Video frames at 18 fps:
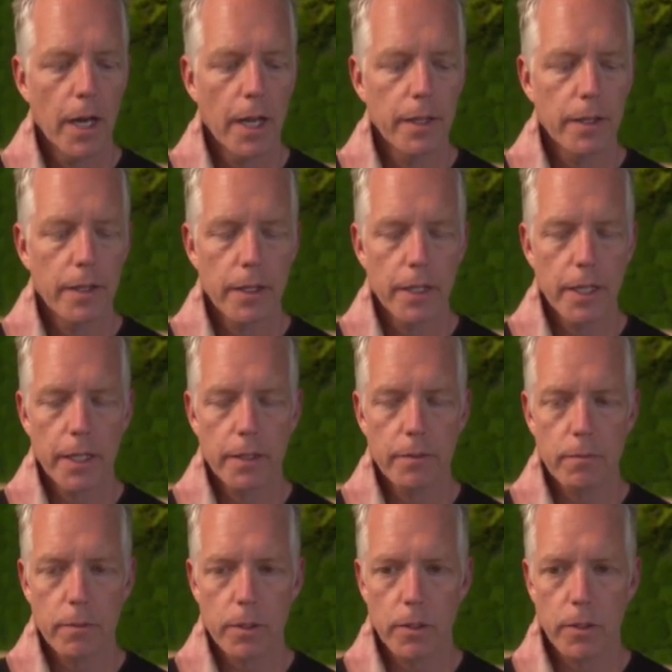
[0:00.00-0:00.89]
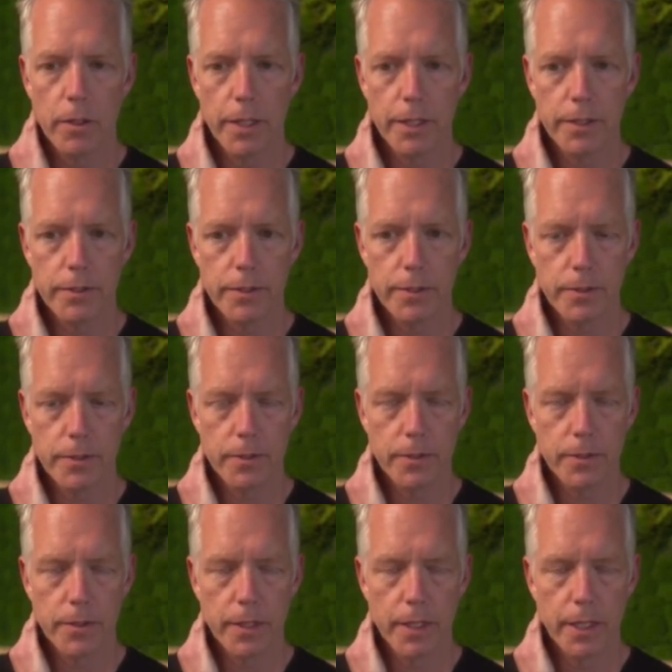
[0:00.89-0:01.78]
And then we're going
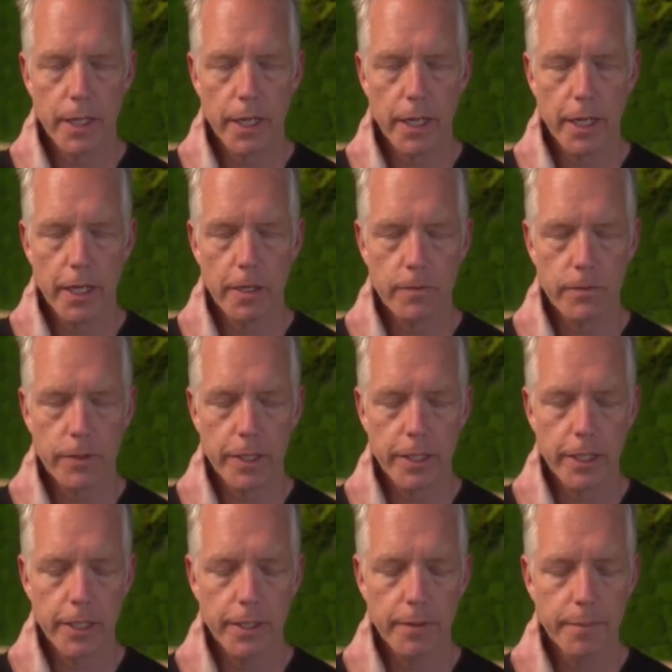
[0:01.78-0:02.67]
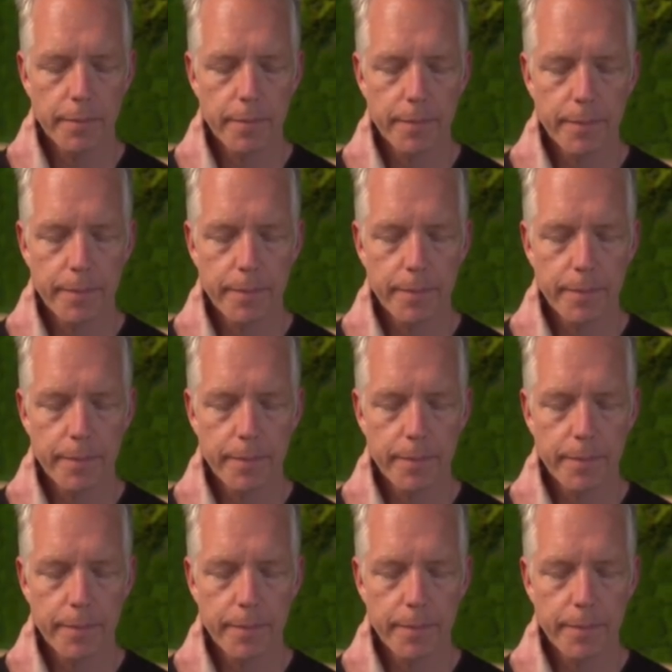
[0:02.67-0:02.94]
to an A over E.